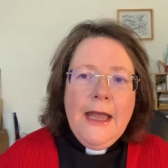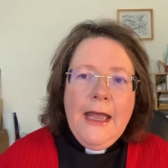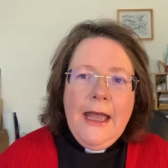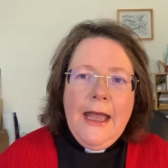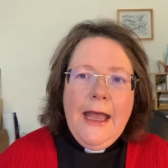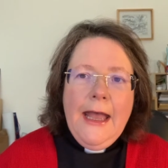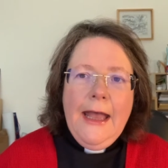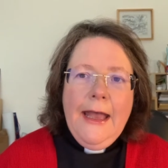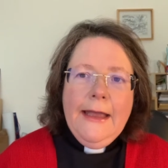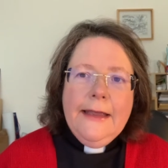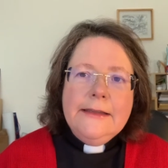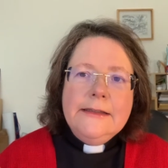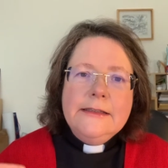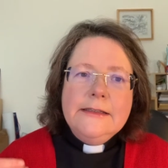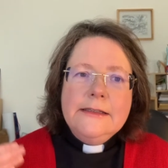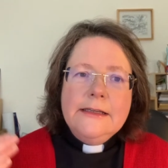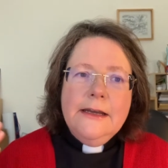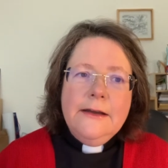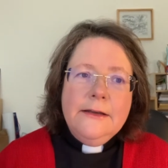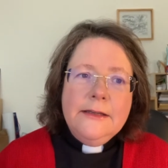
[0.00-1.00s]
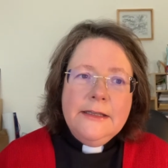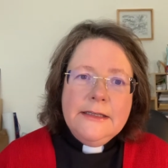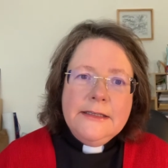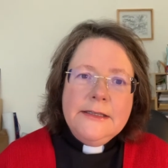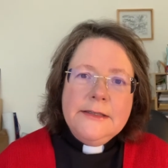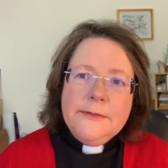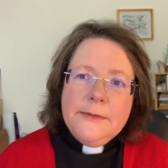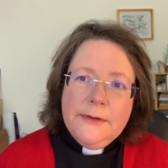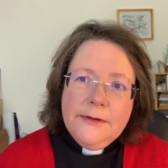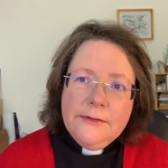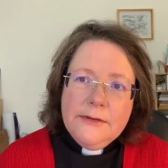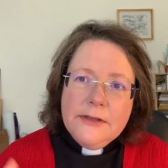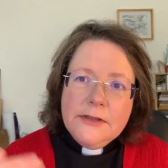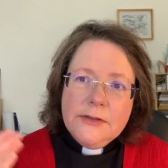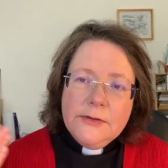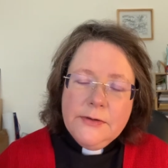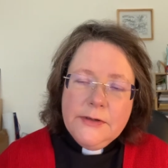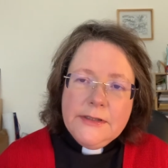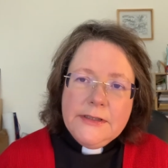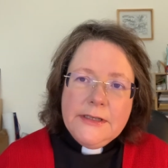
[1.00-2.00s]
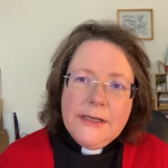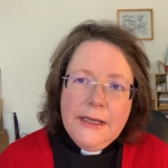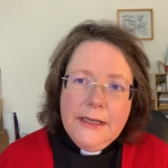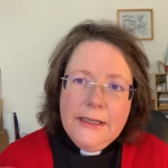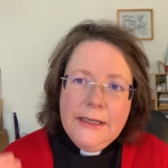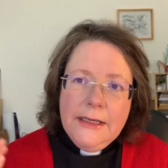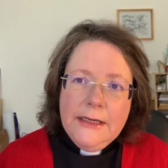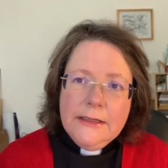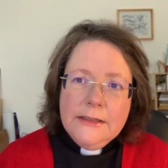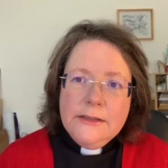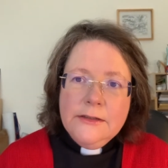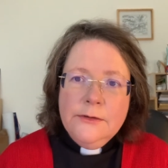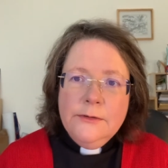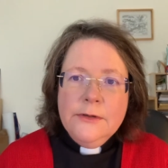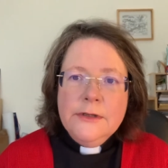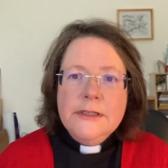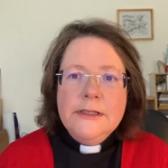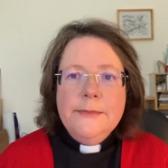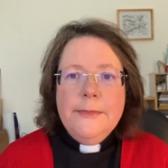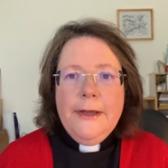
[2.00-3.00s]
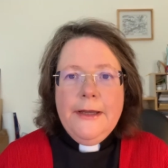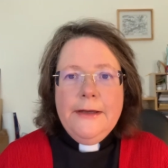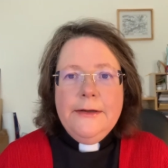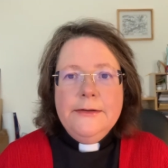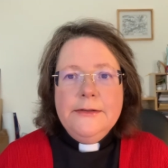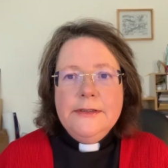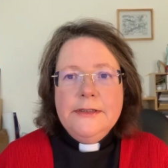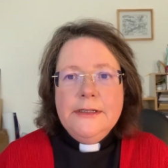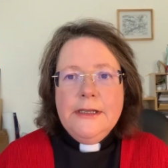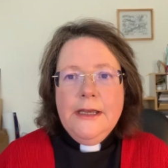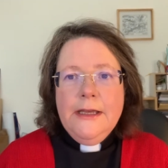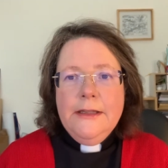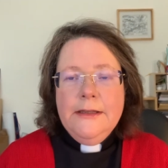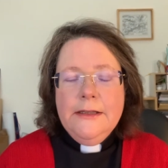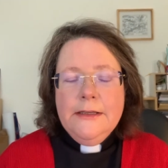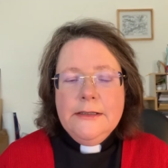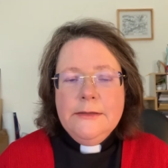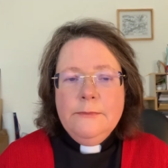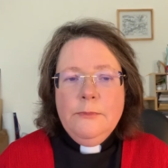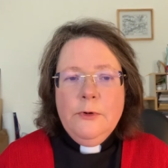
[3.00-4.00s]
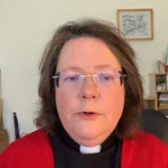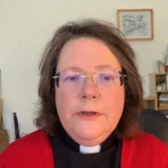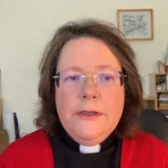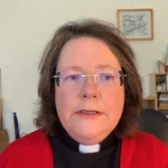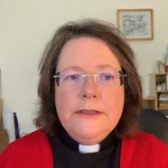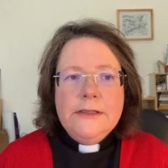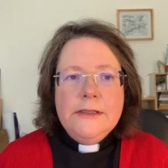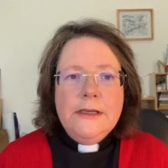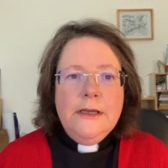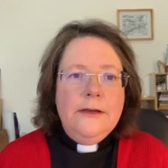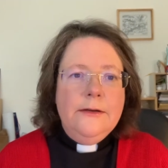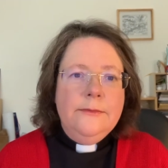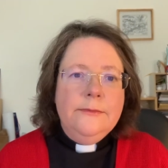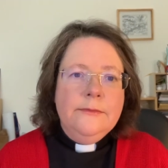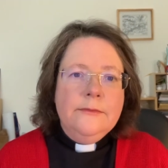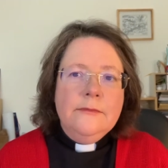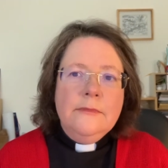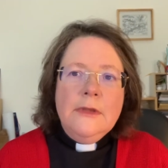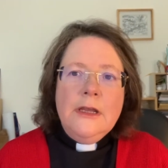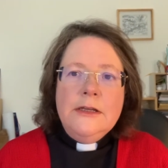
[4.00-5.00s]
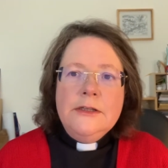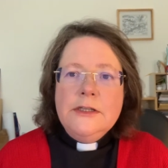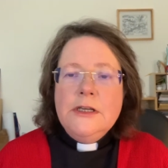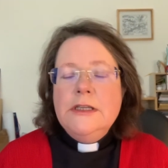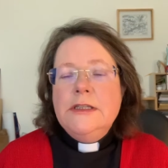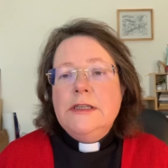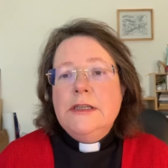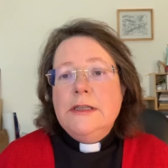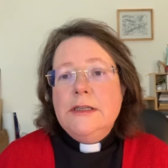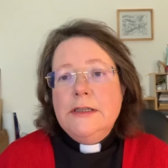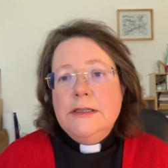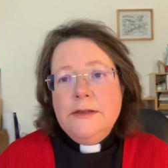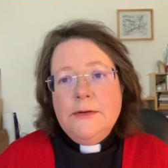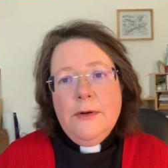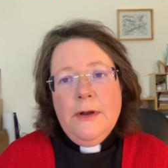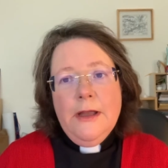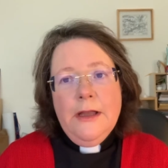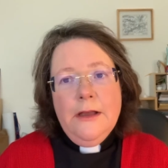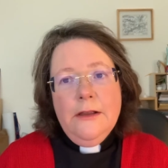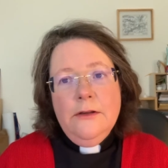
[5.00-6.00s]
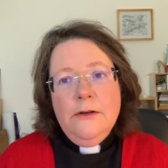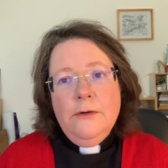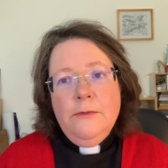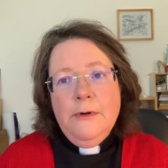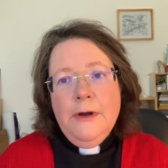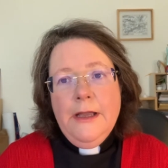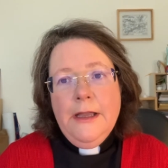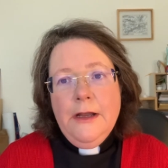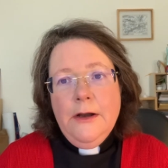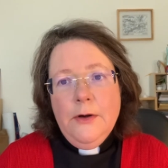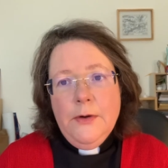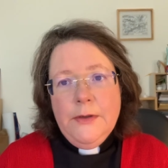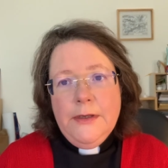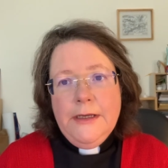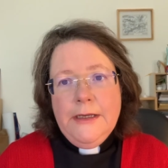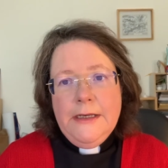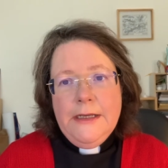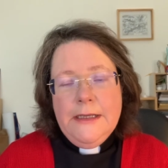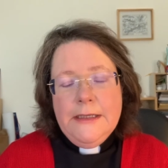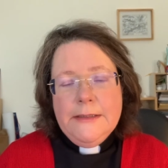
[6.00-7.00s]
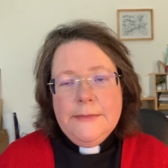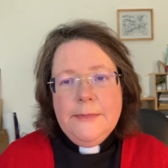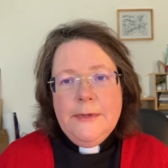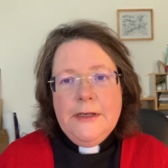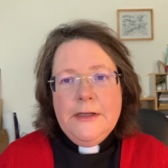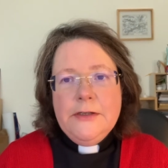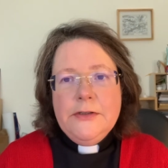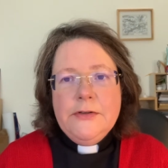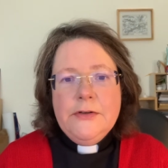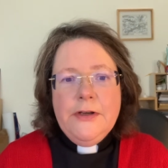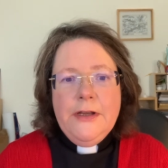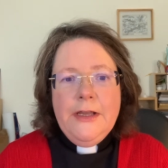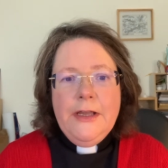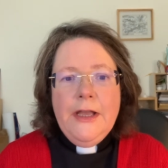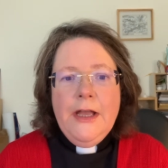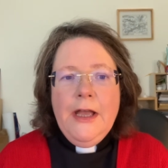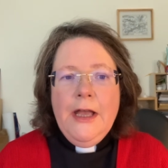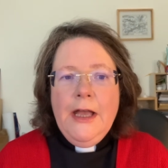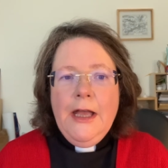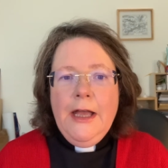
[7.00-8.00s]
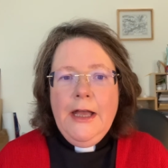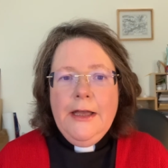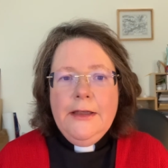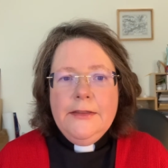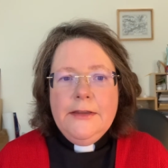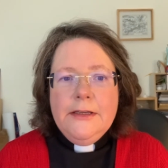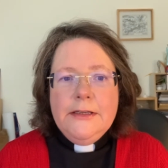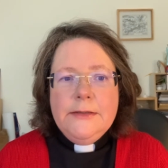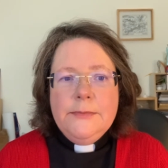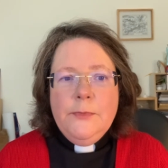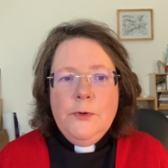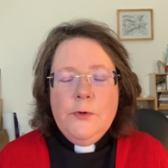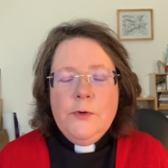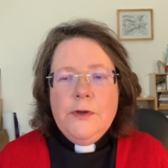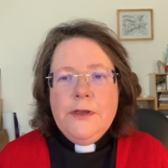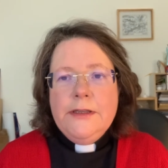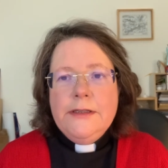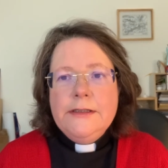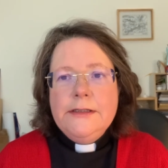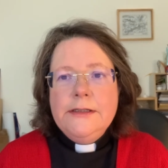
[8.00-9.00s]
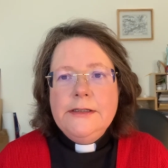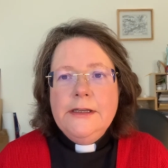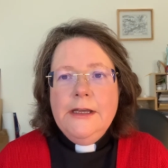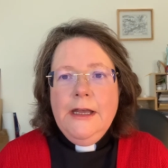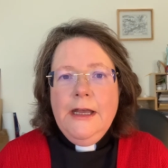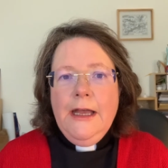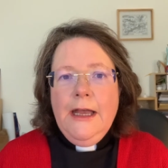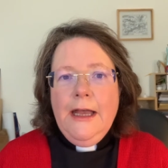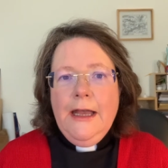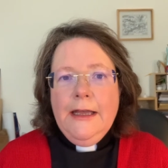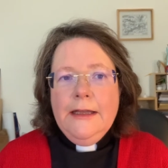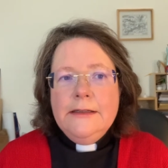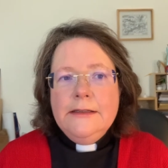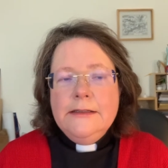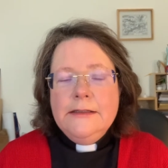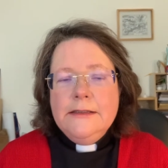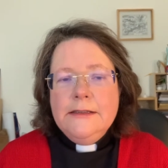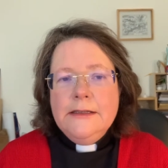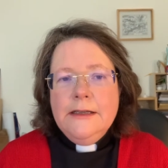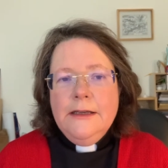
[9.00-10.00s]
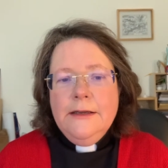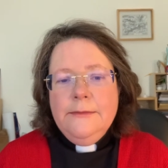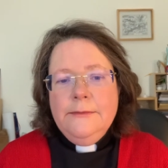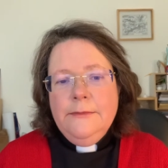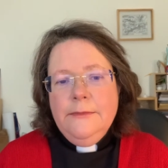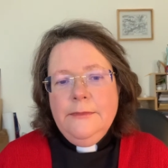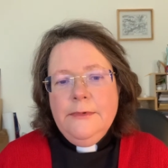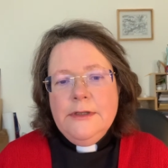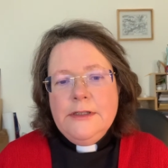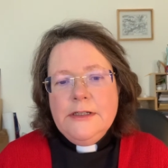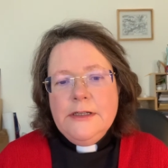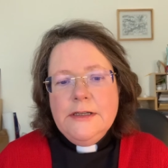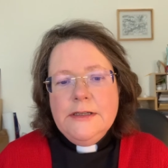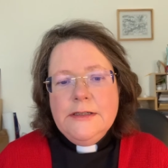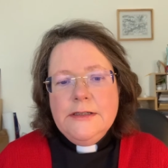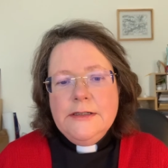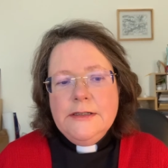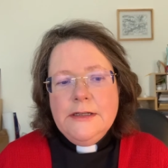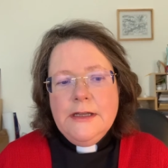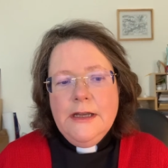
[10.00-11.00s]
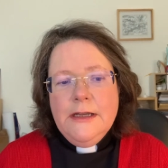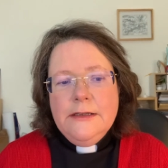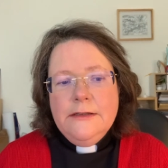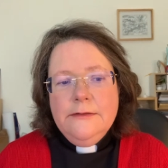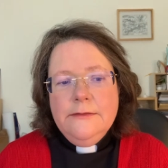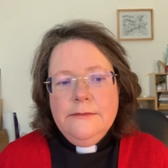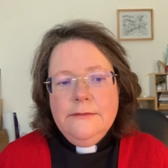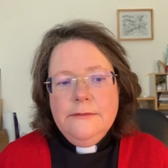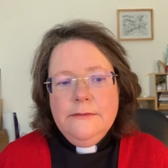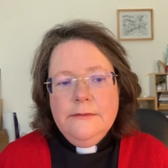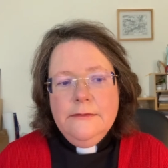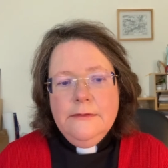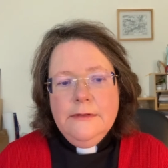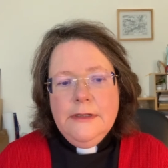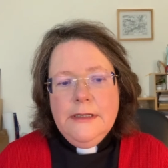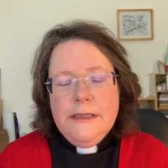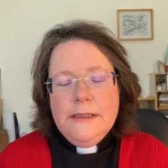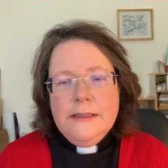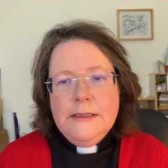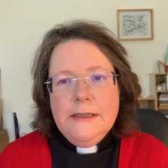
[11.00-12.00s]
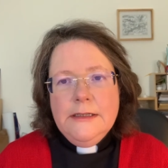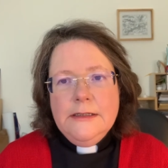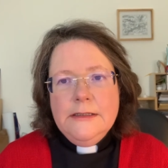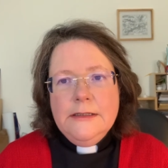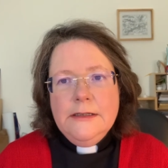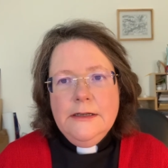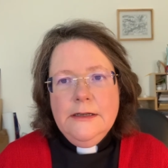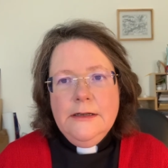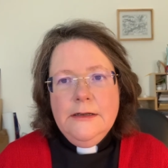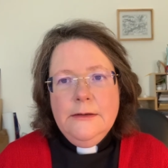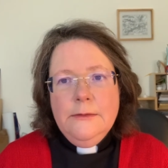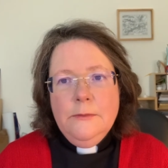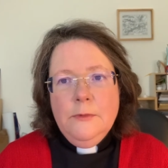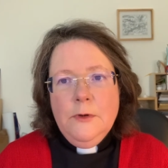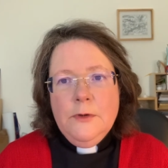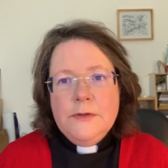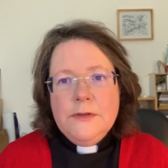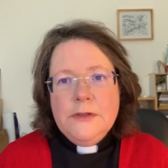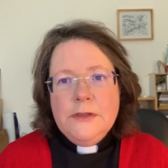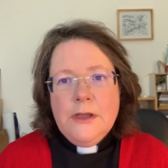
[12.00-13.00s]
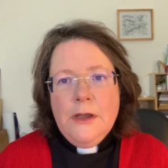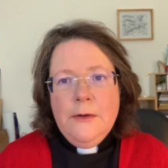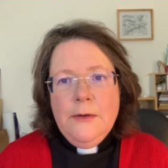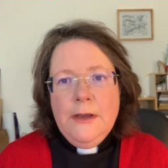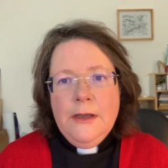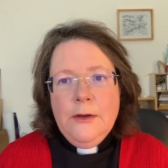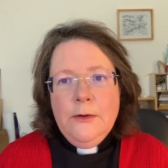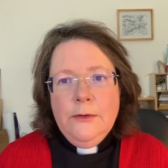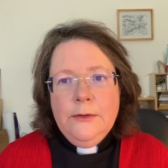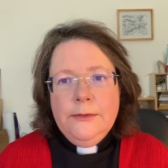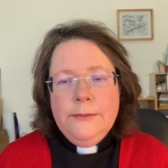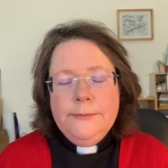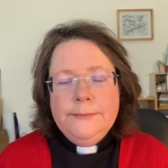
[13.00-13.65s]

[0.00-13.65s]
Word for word: And uh, this is one of the stories that it talks about at this point. So Jesus is quite a long way on in his ministry at this point, and um, we're just kind of listening to what's going on.